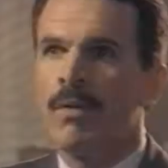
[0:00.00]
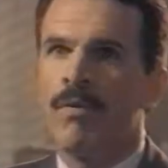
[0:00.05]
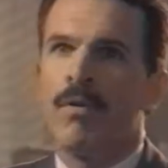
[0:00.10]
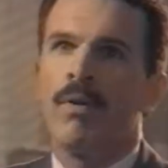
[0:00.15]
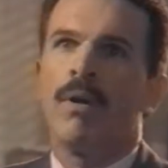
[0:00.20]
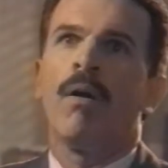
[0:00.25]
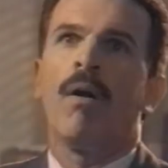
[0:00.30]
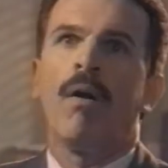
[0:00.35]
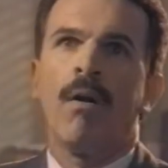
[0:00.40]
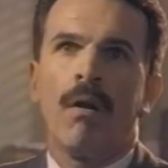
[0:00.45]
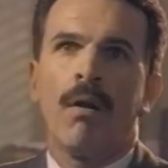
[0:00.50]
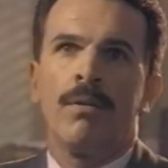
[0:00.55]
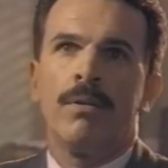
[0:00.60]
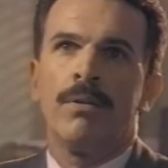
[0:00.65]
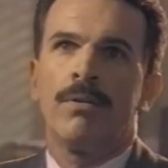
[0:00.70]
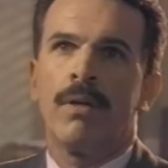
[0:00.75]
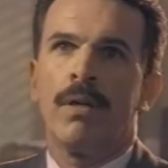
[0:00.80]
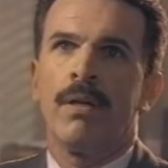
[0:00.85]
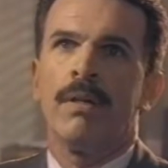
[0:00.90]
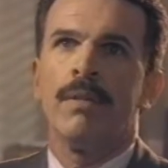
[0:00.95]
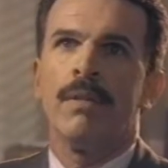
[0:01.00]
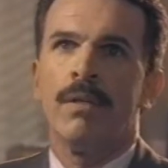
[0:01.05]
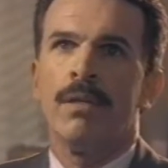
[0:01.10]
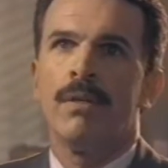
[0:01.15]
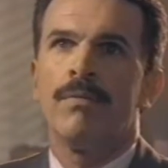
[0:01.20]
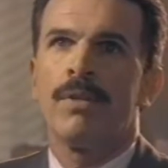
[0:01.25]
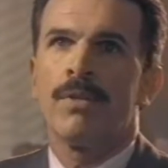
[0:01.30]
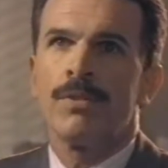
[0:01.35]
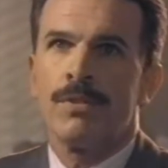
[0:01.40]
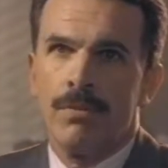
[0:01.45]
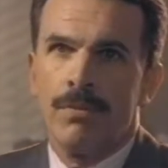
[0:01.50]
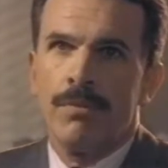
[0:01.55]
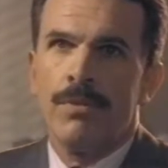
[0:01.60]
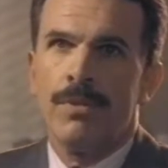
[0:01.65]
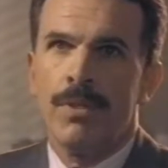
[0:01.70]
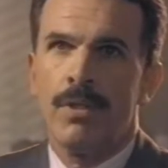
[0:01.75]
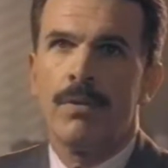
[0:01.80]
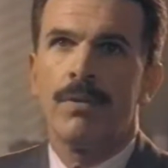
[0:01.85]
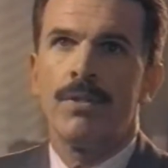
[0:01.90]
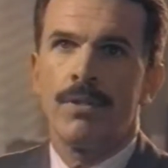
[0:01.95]
very hard to try and think of our students
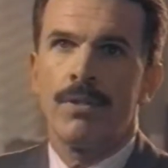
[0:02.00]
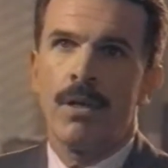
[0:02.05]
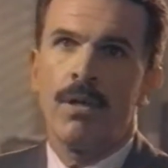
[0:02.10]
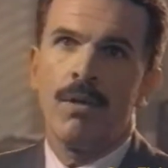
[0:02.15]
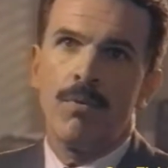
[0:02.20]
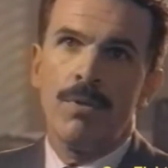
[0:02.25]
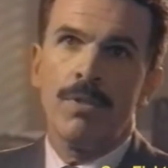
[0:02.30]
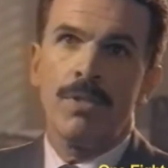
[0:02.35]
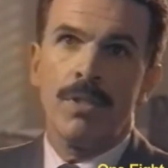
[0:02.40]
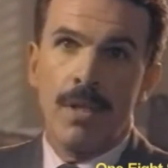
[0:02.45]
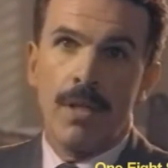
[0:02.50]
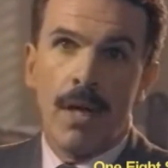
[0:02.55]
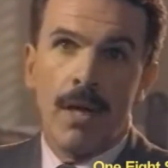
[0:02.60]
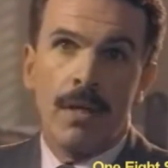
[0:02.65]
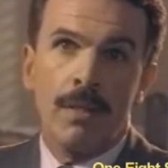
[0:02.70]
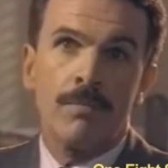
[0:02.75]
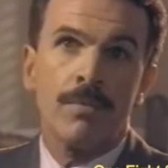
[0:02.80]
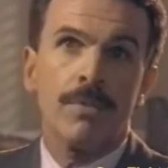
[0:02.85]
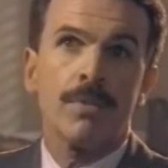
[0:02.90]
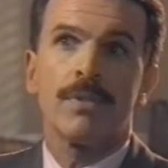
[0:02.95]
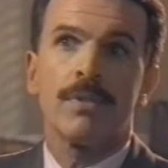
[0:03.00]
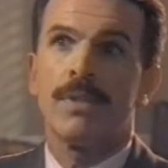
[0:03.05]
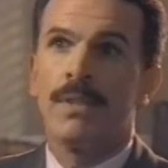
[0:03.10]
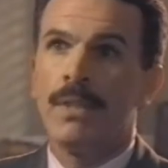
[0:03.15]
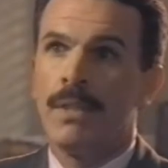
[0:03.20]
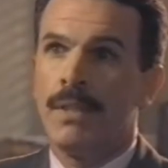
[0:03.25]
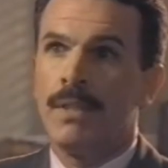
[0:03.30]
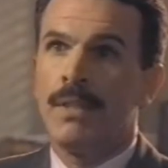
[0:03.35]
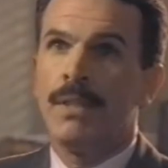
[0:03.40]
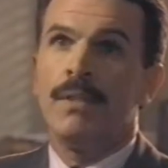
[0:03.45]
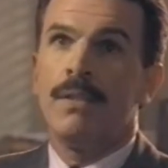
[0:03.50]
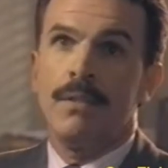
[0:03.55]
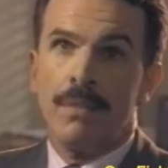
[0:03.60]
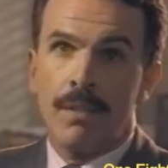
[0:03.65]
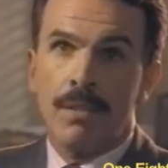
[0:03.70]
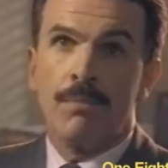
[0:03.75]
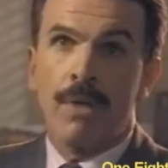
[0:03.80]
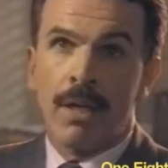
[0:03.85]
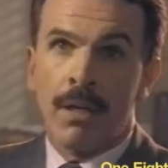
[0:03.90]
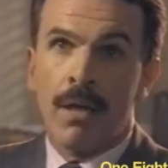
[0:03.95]
here at John Quincy Adams as my